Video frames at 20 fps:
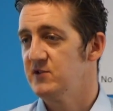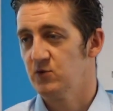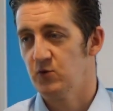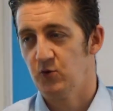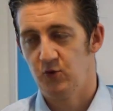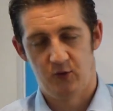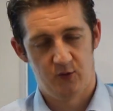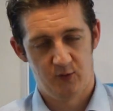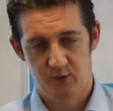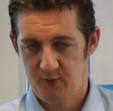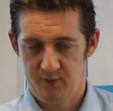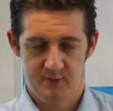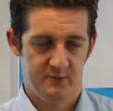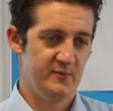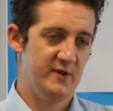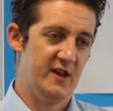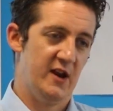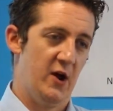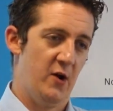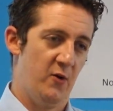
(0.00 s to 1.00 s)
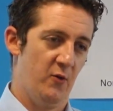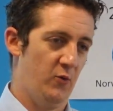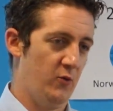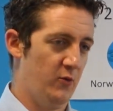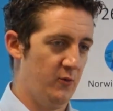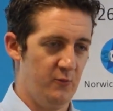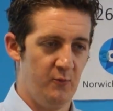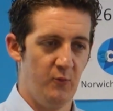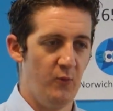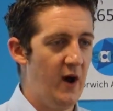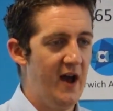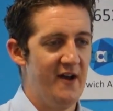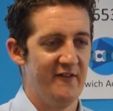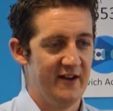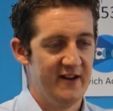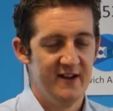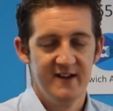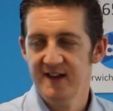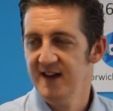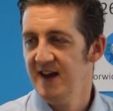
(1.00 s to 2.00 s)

or whatever.